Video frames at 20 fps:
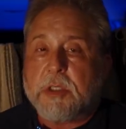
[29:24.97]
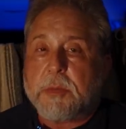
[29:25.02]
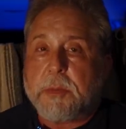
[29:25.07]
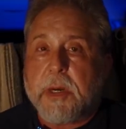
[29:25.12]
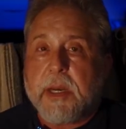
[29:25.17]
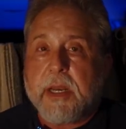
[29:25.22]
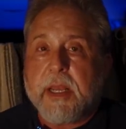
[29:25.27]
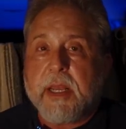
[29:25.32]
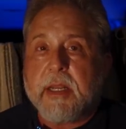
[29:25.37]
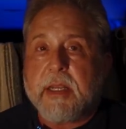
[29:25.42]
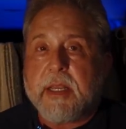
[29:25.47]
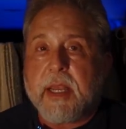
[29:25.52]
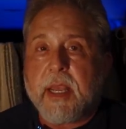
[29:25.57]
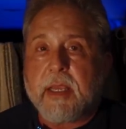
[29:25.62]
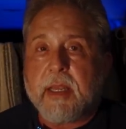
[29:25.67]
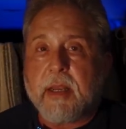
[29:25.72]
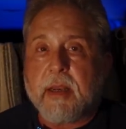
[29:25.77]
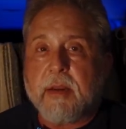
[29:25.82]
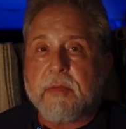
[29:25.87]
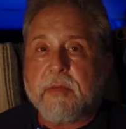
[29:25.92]
is pretty
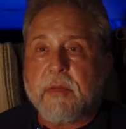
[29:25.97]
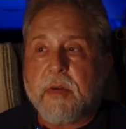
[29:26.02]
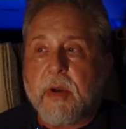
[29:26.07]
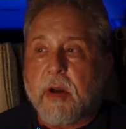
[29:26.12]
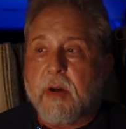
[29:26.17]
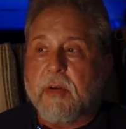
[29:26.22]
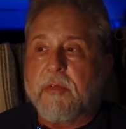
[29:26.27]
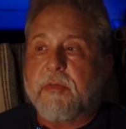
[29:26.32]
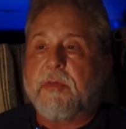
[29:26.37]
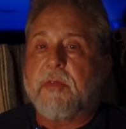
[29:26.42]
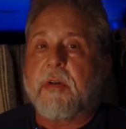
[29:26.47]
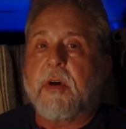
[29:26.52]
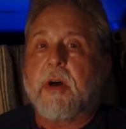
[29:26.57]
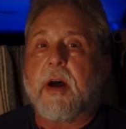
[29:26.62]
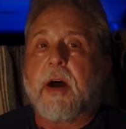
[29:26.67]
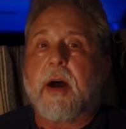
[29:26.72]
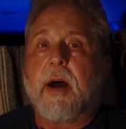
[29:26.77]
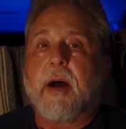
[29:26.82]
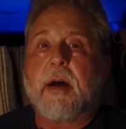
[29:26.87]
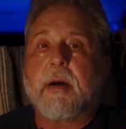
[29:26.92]
indicative of
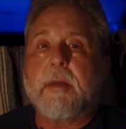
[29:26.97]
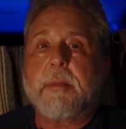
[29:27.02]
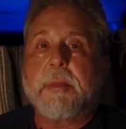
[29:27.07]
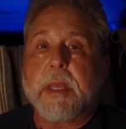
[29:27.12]
uh,